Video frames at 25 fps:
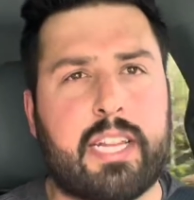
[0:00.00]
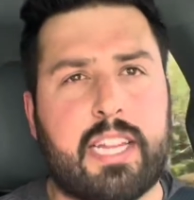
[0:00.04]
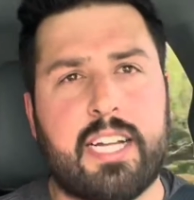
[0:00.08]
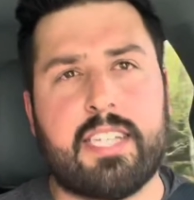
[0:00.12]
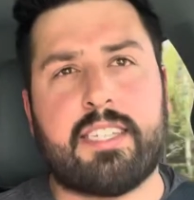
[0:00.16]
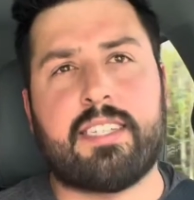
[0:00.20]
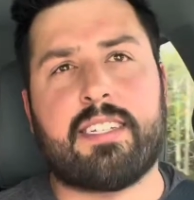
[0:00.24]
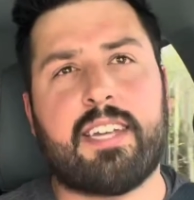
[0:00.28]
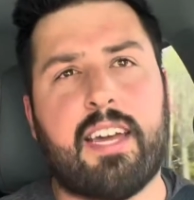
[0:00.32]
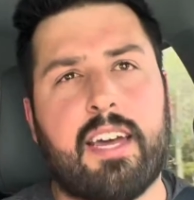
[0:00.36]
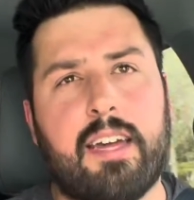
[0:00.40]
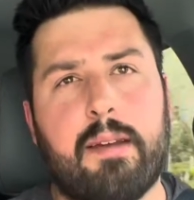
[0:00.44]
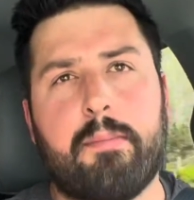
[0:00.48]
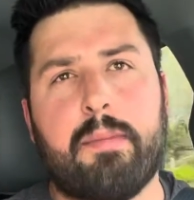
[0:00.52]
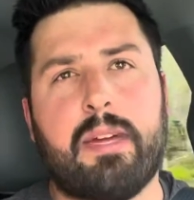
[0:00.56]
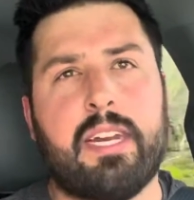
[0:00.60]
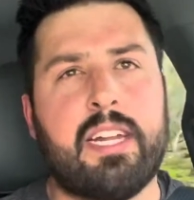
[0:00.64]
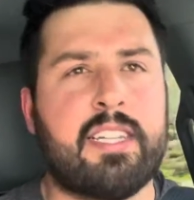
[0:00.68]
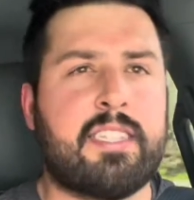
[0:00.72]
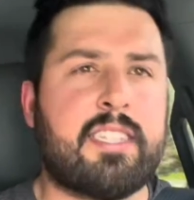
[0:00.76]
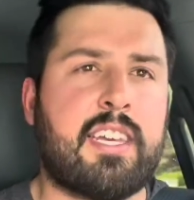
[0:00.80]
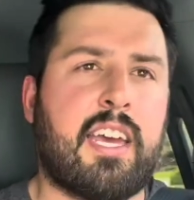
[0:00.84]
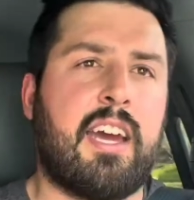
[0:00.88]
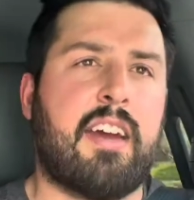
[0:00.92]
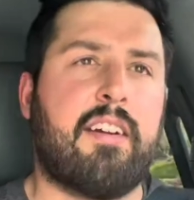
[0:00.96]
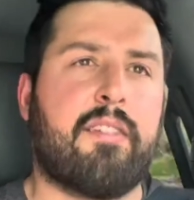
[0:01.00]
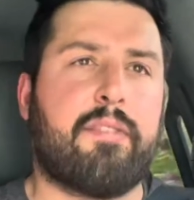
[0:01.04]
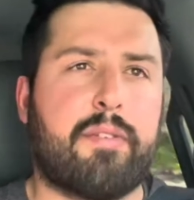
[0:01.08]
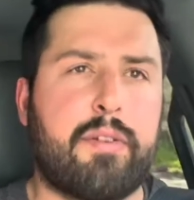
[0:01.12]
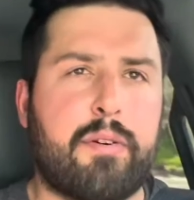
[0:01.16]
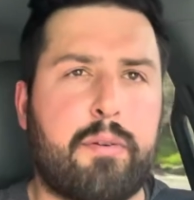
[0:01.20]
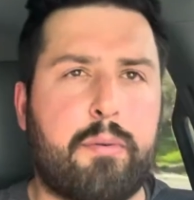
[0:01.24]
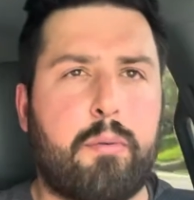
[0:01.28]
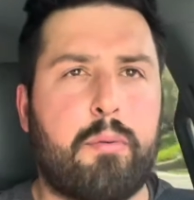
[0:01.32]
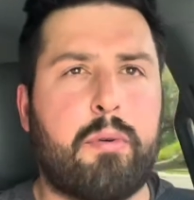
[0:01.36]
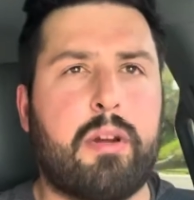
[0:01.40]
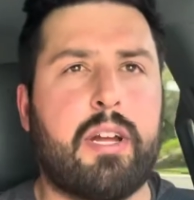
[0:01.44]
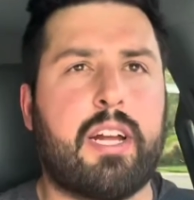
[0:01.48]
That's 10 minutes
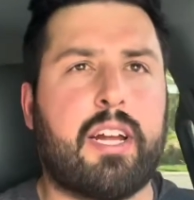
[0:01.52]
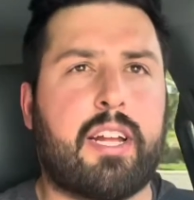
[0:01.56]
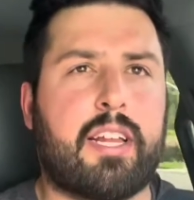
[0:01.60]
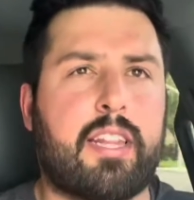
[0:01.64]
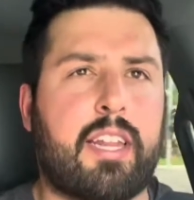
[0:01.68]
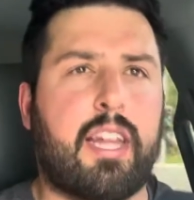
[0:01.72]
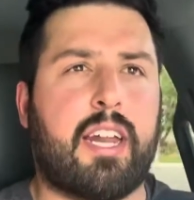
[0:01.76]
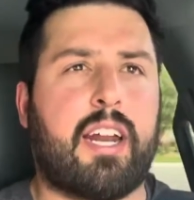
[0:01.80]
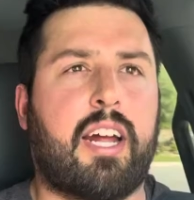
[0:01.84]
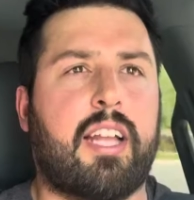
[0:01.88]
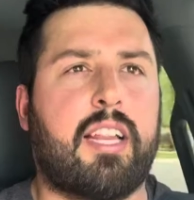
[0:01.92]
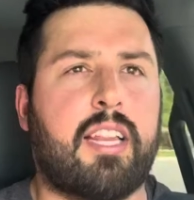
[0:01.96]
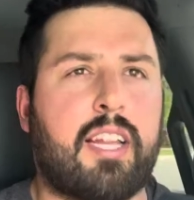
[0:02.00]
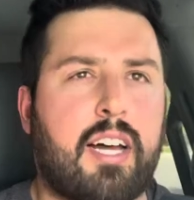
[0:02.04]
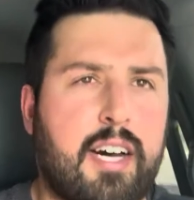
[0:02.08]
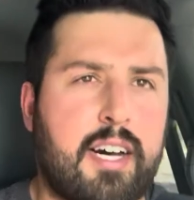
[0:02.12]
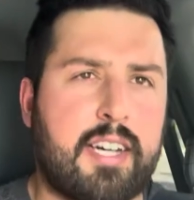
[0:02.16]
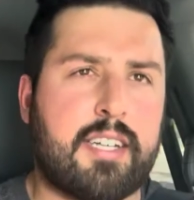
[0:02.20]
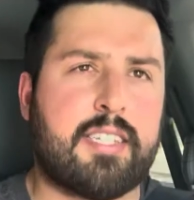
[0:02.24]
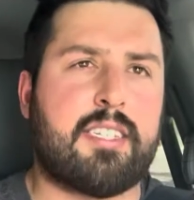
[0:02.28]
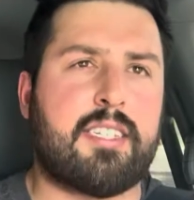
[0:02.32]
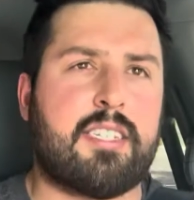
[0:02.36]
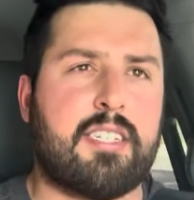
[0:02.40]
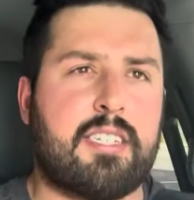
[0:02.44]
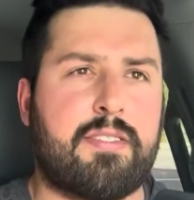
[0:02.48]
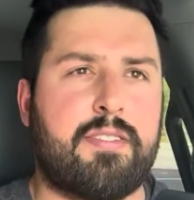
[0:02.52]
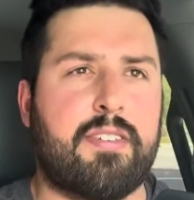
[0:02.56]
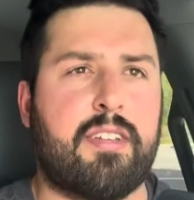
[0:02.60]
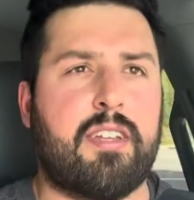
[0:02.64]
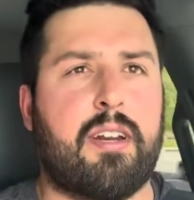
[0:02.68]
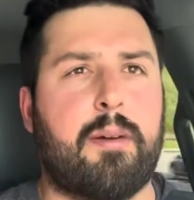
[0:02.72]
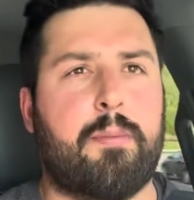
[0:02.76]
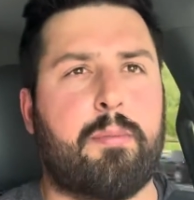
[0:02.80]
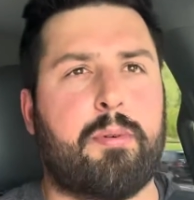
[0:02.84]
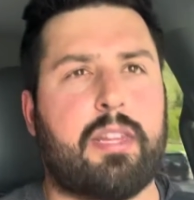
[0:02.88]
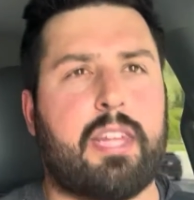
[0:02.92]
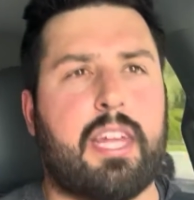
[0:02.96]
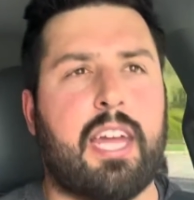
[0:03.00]
every week that I lost just filling
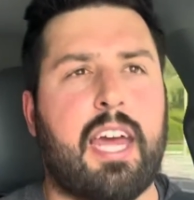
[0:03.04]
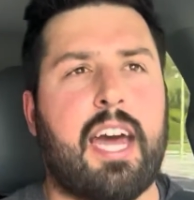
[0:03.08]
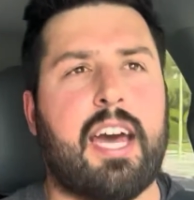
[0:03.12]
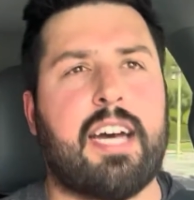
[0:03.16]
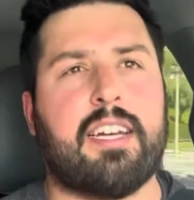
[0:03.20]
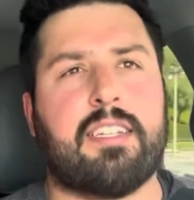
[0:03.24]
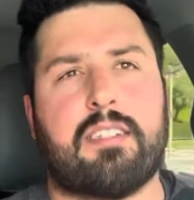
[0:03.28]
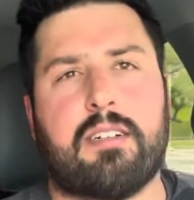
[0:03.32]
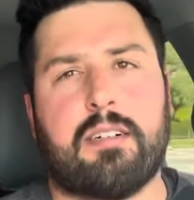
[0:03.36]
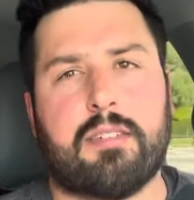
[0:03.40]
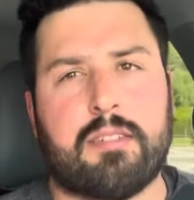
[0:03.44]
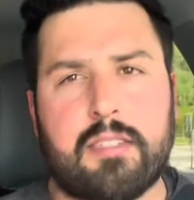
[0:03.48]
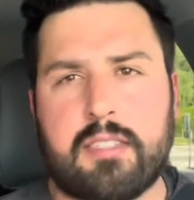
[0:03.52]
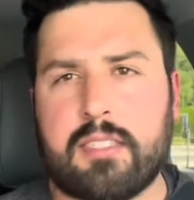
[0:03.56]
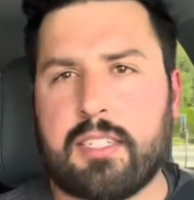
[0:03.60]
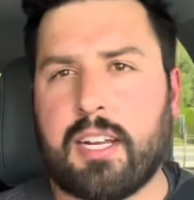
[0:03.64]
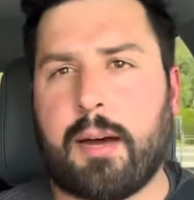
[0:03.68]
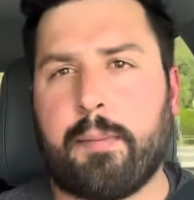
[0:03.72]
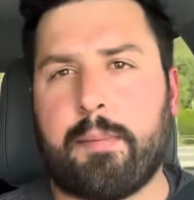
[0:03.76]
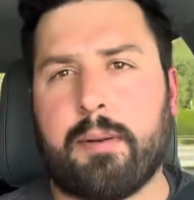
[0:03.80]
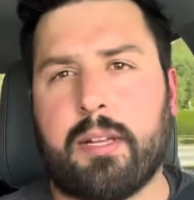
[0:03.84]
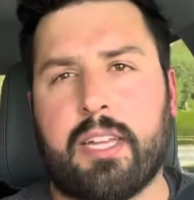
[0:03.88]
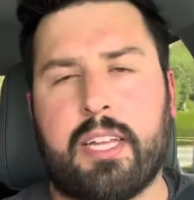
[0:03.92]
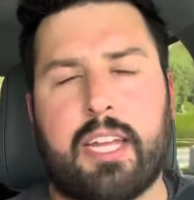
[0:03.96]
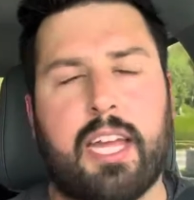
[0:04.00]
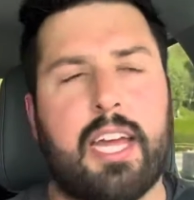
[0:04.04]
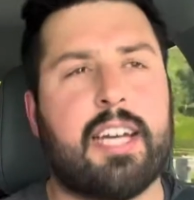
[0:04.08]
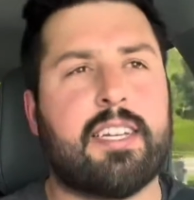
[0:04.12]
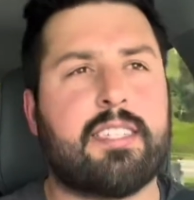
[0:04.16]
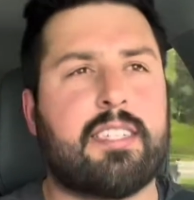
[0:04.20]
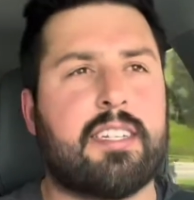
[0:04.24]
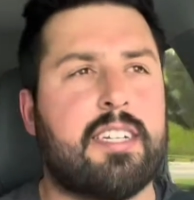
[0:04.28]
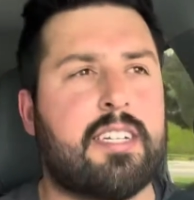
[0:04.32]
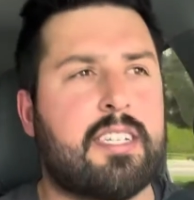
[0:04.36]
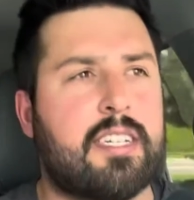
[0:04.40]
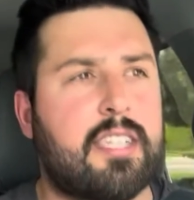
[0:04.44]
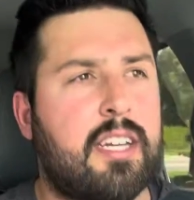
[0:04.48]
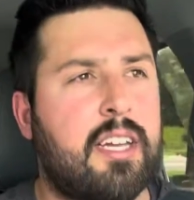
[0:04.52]
up with gas or stopping at the gas
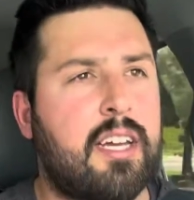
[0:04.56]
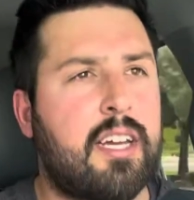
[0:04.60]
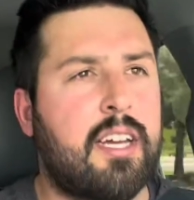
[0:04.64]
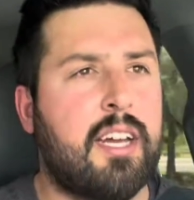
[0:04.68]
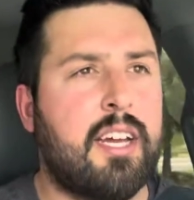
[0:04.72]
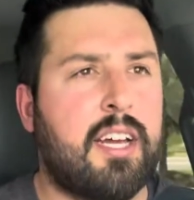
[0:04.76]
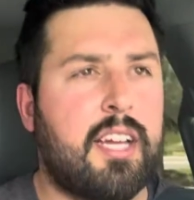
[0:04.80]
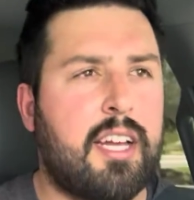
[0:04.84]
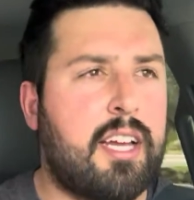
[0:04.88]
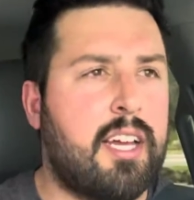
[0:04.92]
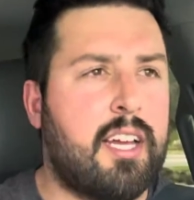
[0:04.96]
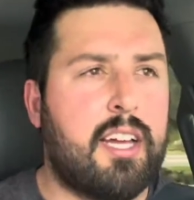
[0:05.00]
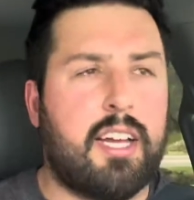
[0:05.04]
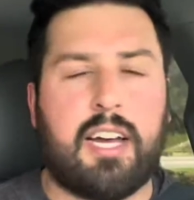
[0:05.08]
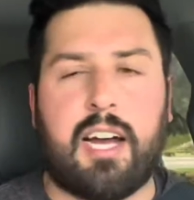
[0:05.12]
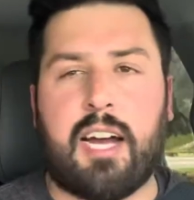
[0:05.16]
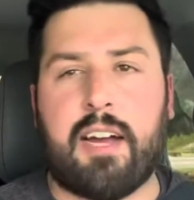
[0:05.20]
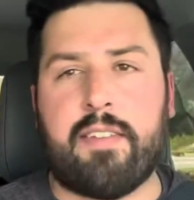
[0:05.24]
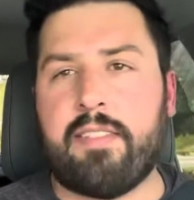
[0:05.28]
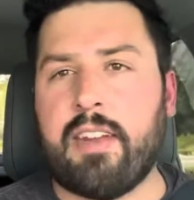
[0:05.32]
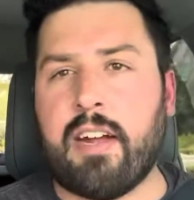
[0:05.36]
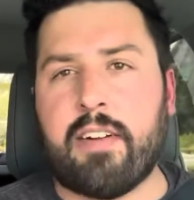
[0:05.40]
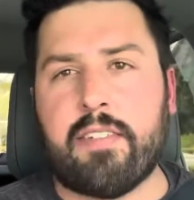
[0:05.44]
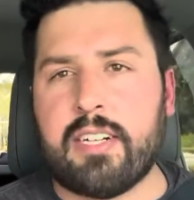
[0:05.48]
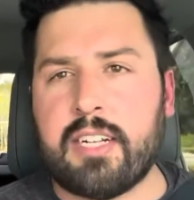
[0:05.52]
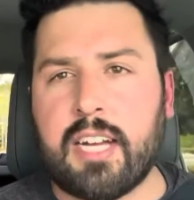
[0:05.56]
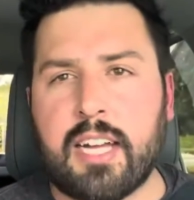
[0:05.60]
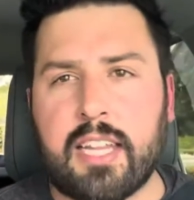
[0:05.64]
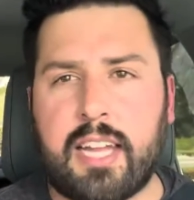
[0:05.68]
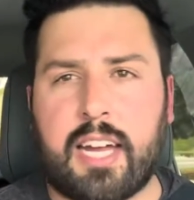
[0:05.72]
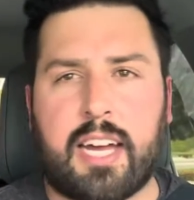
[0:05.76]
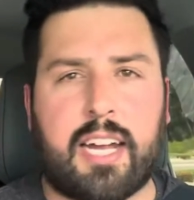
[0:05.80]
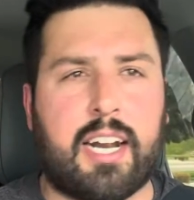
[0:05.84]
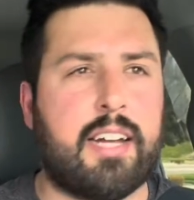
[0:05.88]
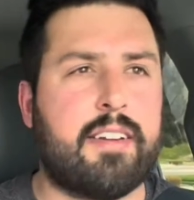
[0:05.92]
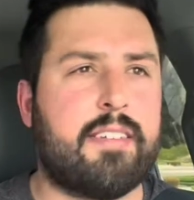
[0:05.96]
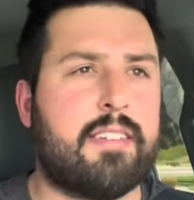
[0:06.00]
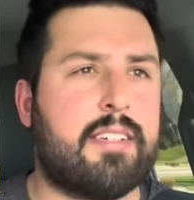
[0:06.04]
station. I've never done
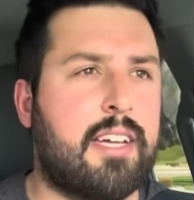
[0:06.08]
that.